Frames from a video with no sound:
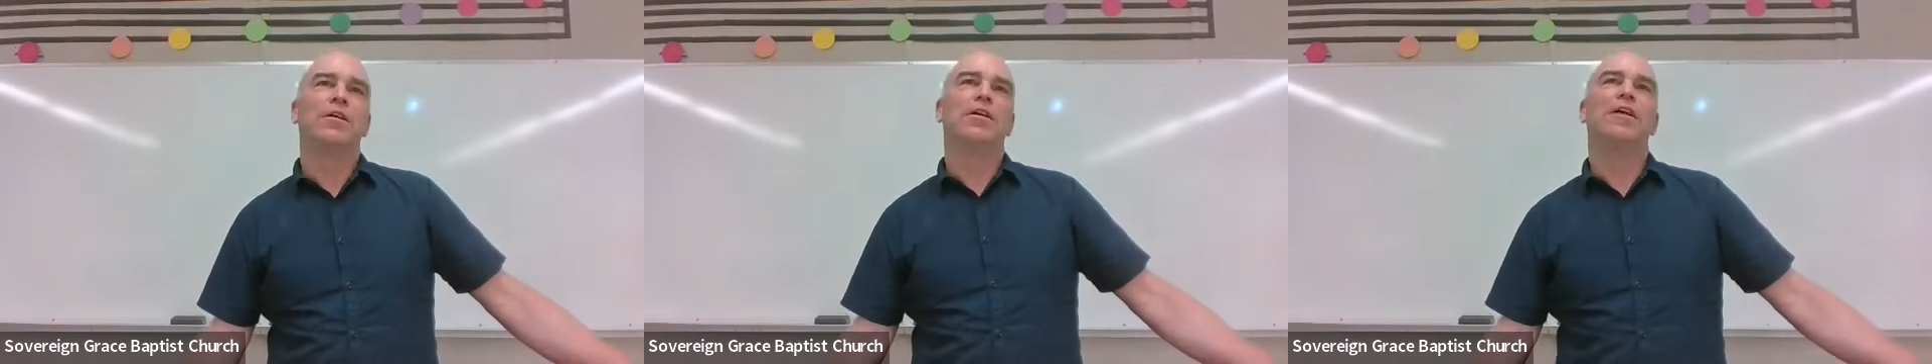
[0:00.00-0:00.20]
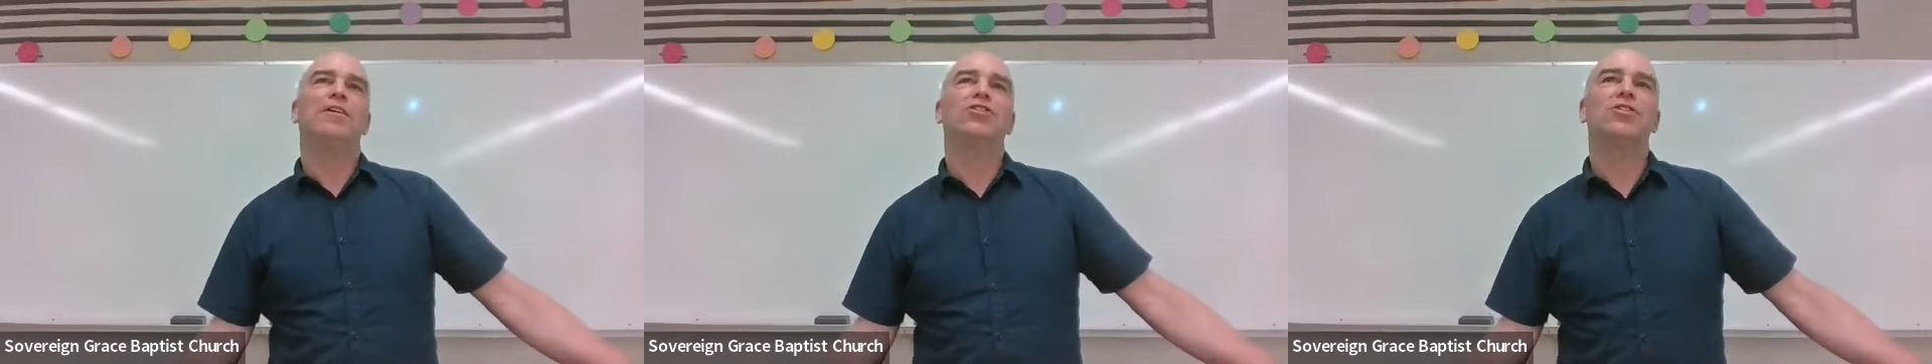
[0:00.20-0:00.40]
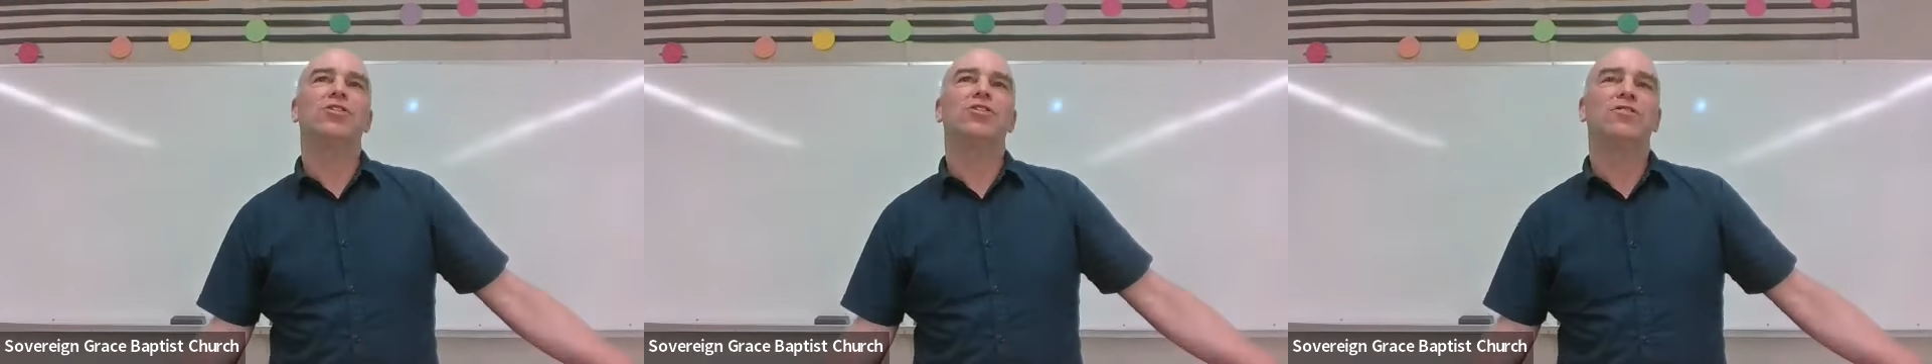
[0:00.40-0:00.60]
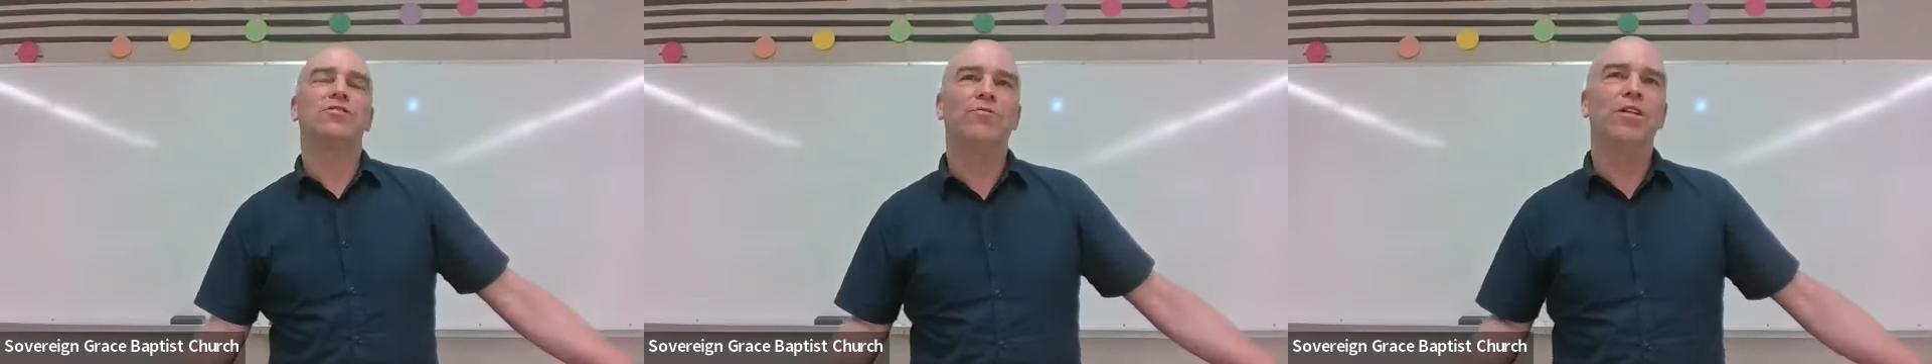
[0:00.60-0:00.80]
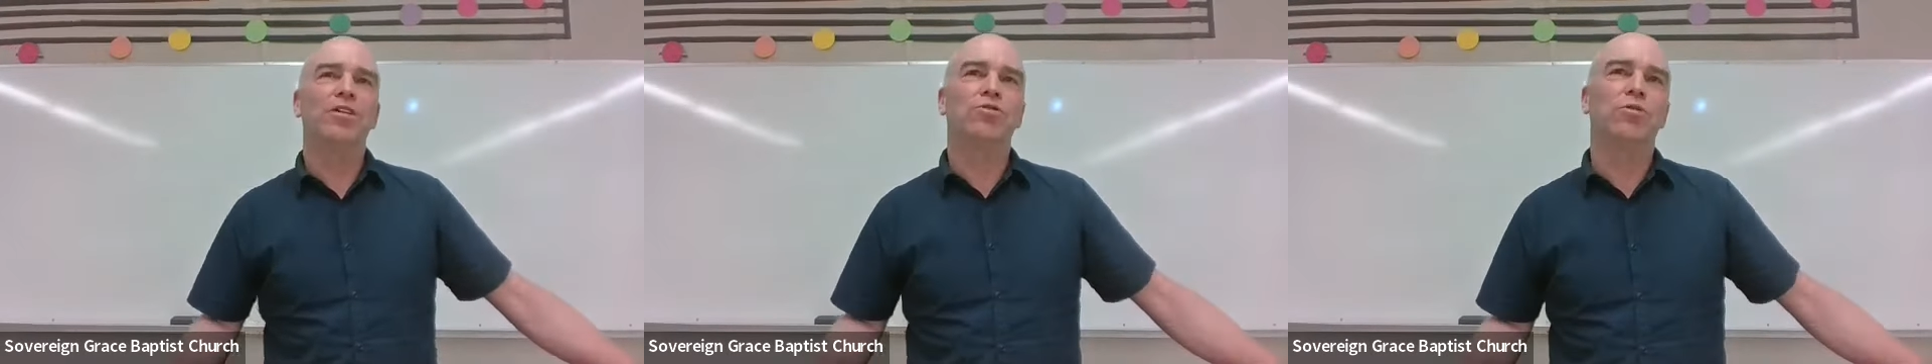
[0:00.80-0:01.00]
Can I
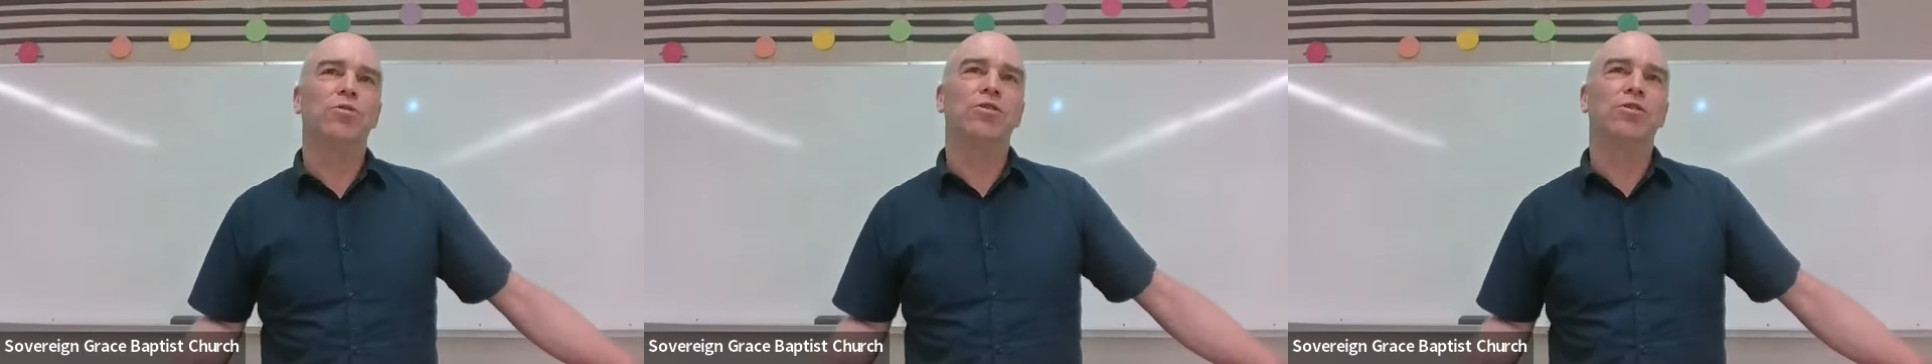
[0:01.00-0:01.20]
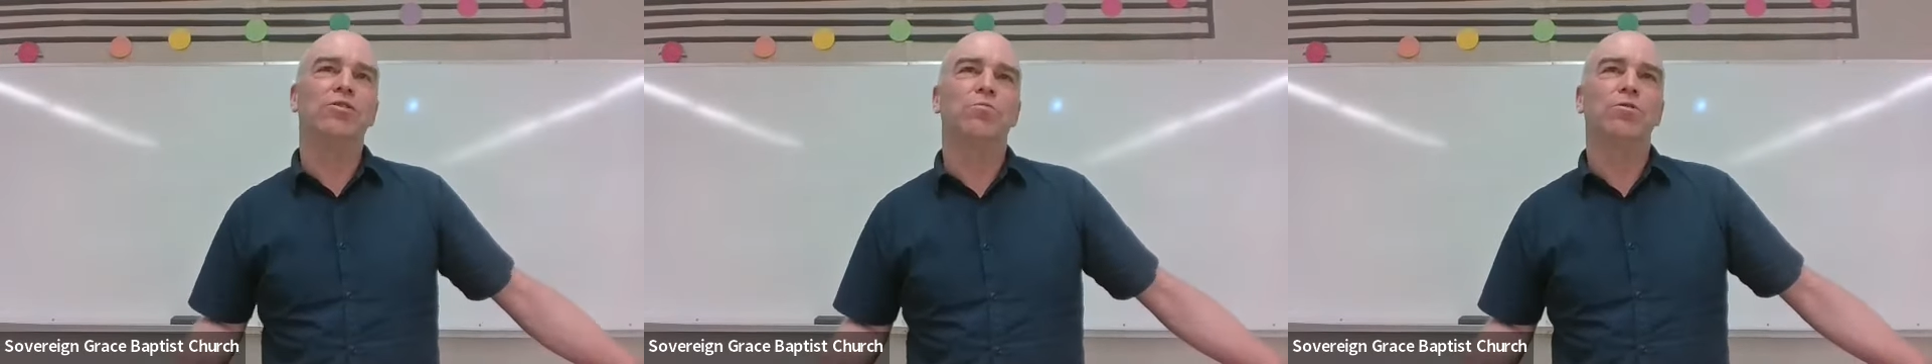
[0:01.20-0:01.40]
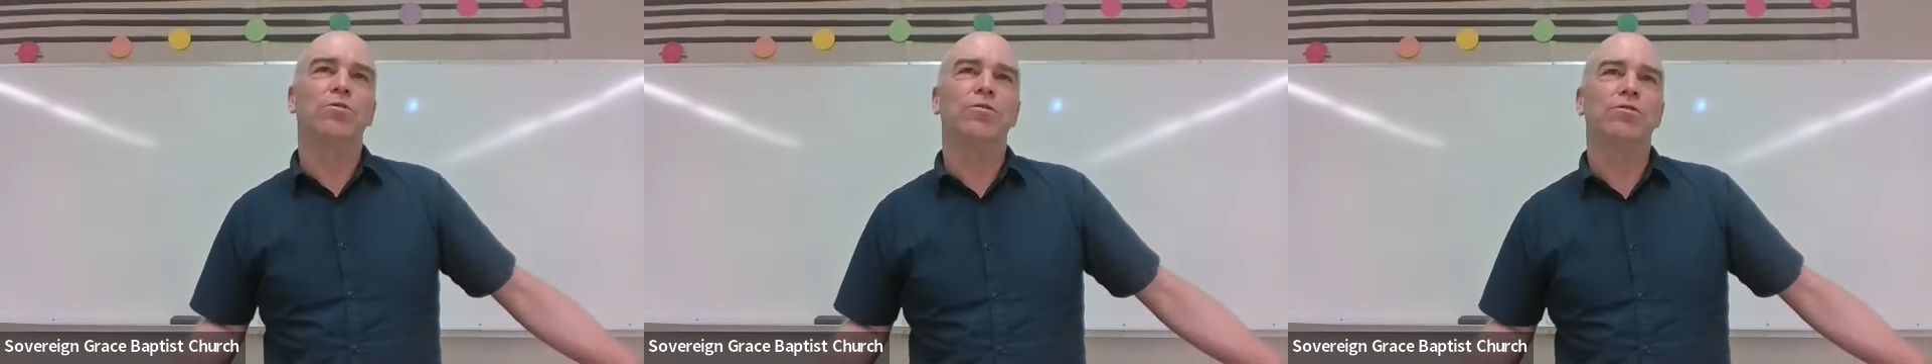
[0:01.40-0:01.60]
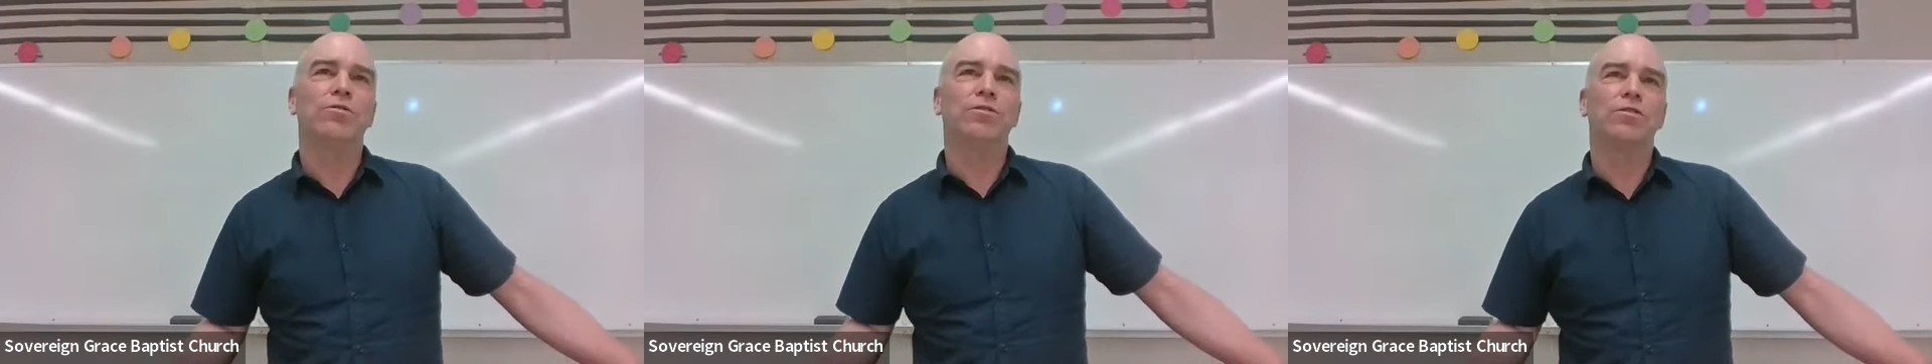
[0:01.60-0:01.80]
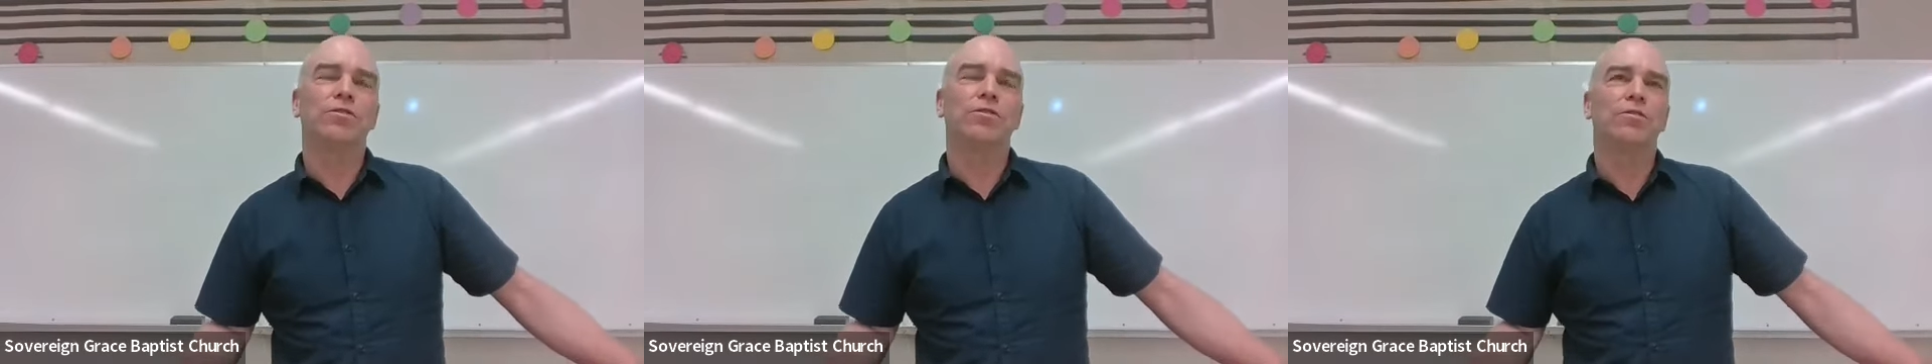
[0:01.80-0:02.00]
just finish with these
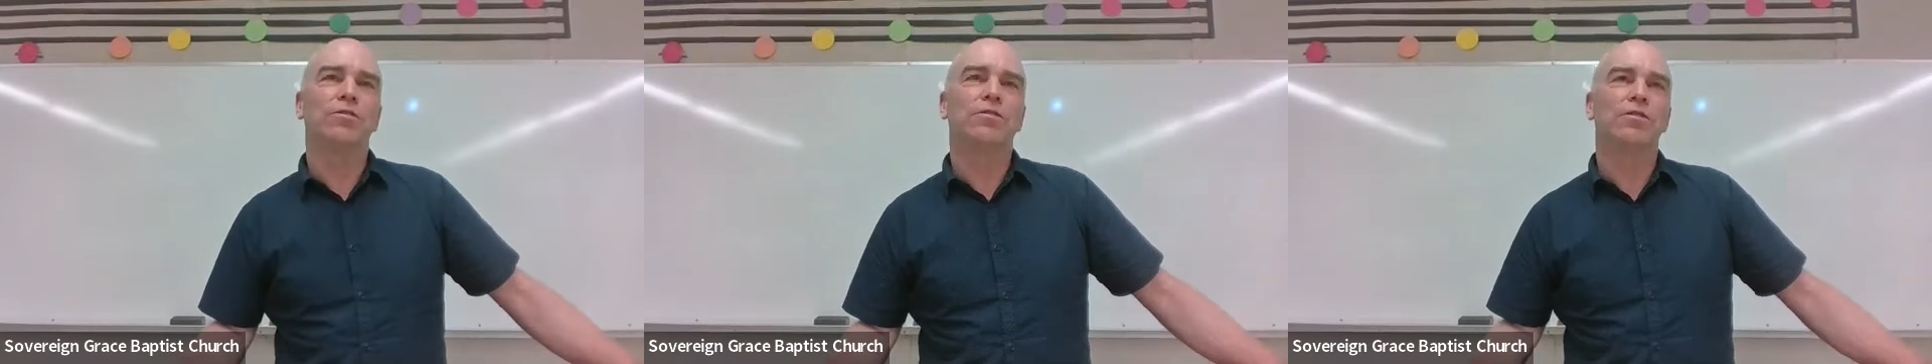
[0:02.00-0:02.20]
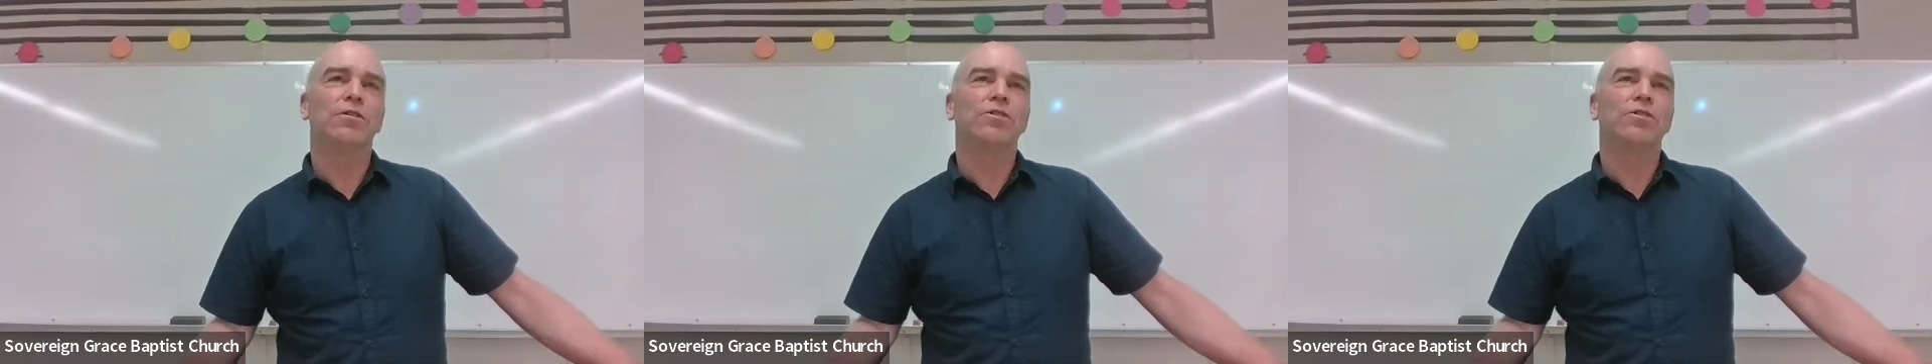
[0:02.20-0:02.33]
words?